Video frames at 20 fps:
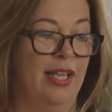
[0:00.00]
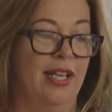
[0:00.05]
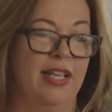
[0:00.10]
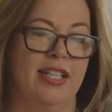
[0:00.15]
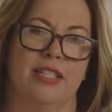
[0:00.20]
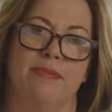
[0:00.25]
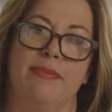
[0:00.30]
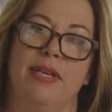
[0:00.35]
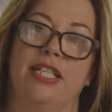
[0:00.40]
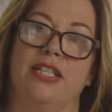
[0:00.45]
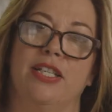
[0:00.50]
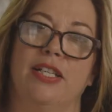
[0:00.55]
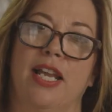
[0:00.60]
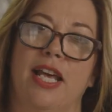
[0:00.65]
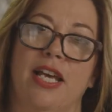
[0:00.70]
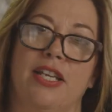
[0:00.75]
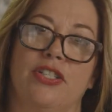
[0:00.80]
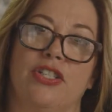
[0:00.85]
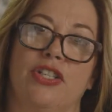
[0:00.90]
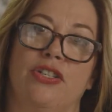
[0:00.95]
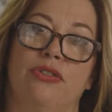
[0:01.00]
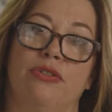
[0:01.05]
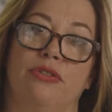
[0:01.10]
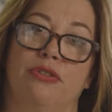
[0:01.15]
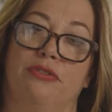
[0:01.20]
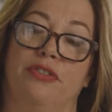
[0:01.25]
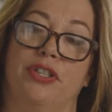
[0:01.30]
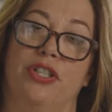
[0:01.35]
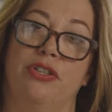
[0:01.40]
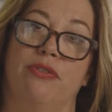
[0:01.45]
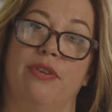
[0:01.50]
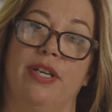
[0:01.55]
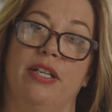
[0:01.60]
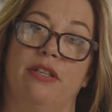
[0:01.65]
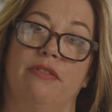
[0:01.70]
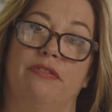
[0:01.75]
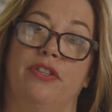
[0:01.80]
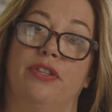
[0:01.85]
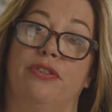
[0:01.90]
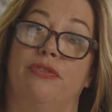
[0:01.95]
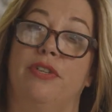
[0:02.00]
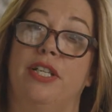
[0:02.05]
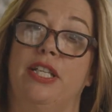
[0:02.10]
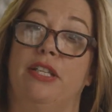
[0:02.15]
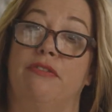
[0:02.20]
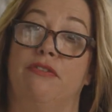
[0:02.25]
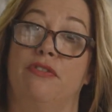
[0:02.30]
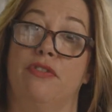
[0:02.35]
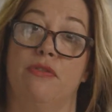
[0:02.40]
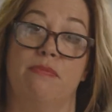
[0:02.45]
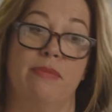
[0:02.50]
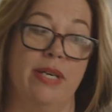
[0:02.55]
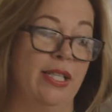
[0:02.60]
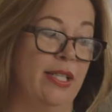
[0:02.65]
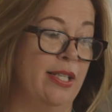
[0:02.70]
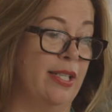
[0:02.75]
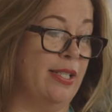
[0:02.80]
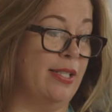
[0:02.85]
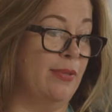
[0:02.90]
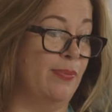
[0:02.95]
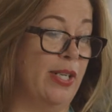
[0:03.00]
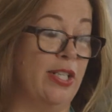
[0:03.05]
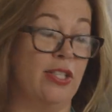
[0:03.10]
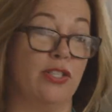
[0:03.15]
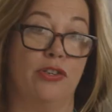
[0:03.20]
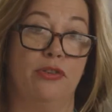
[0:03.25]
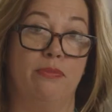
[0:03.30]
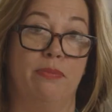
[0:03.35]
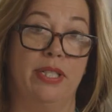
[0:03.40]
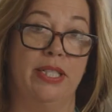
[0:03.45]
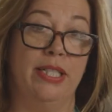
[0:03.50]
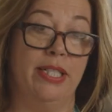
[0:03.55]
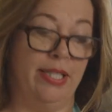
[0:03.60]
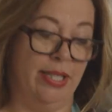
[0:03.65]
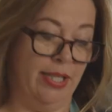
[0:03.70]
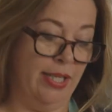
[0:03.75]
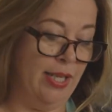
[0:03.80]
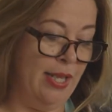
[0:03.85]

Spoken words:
It's meant to last in your refrigerator for 3 to 4 months once opened,